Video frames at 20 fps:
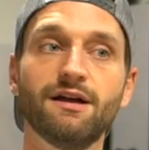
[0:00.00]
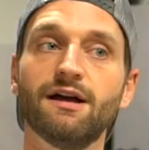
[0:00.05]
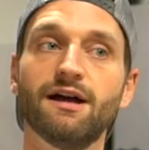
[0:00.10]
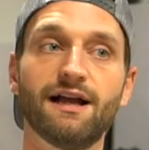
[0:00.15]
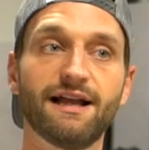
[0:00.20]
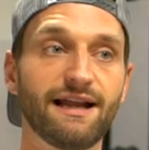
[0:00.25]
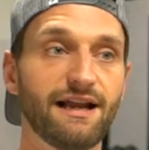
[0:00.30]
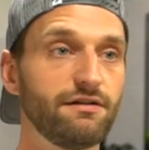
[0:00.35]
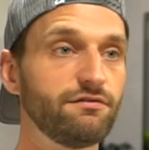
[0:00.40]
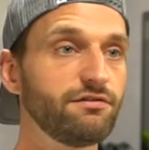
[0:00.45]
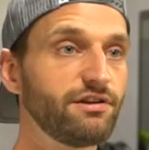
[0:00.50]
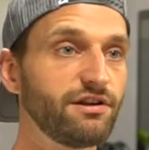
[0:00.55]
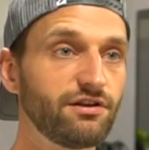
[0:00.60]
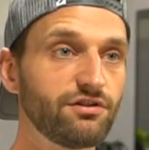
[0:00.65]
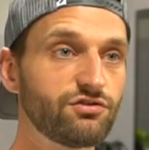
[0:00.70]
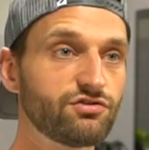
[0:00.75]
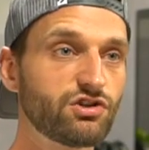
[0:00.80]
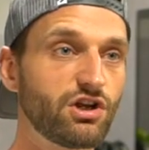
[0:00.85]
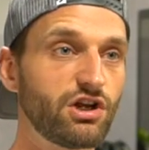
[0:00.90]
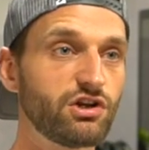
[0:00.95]
Again, everything
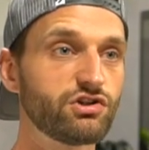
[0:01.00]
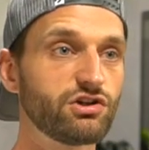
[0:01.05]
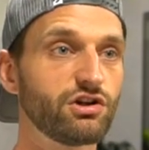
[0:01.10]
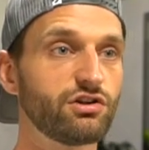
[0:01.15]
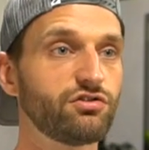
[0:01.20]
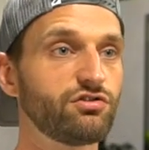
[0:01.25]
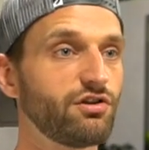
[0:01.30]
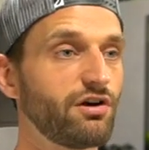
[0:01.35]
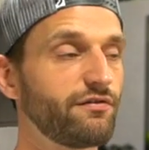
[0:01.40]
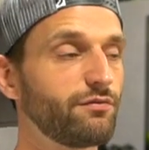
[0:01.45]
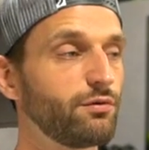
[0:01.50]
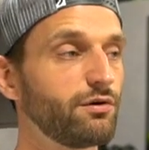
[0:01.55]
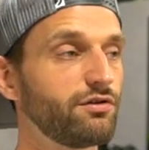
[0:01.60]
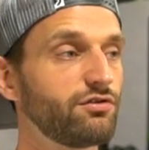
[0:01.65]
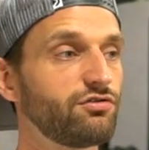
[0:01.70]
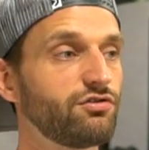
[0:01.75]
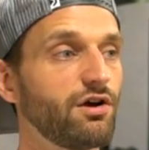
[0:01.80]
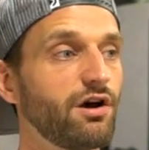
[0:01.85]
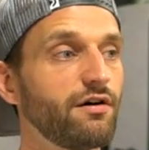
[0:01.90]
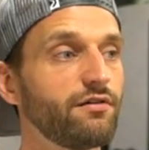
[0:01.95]
is changing because software is
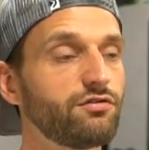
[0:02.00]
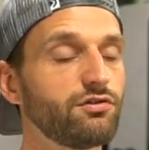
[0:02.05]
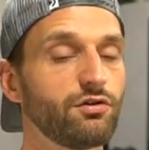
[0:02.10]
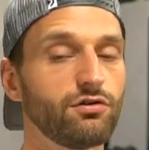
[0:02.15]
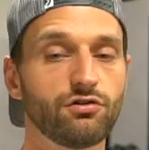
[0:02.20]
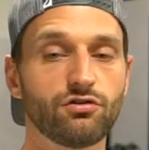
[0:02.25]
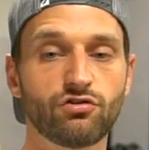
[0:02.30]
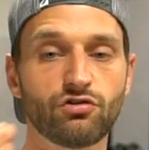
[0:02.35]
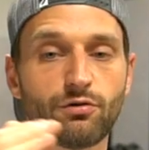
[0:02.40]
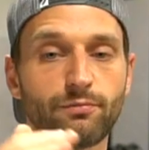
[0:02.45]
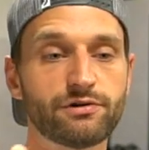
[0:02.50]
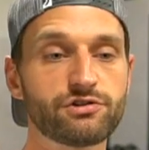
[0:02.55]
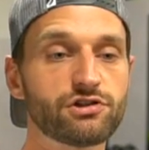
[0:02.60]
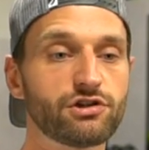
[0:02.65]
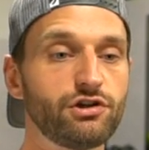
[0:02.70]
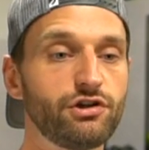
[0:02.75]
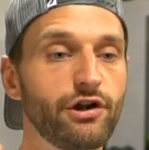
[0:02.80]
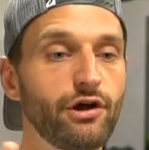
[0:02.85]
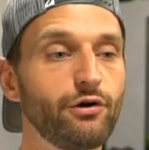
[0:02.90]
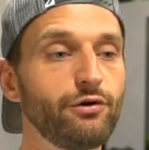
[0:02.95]
soft. So there's so much
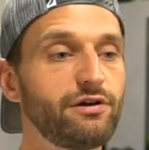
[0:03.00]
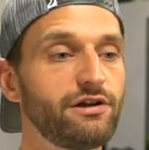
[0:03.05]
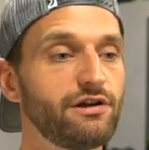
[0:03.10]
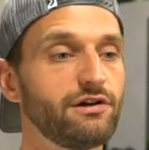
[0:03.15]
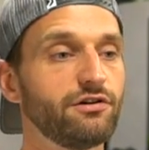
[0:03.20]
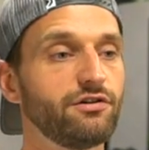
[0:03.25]
unknown here.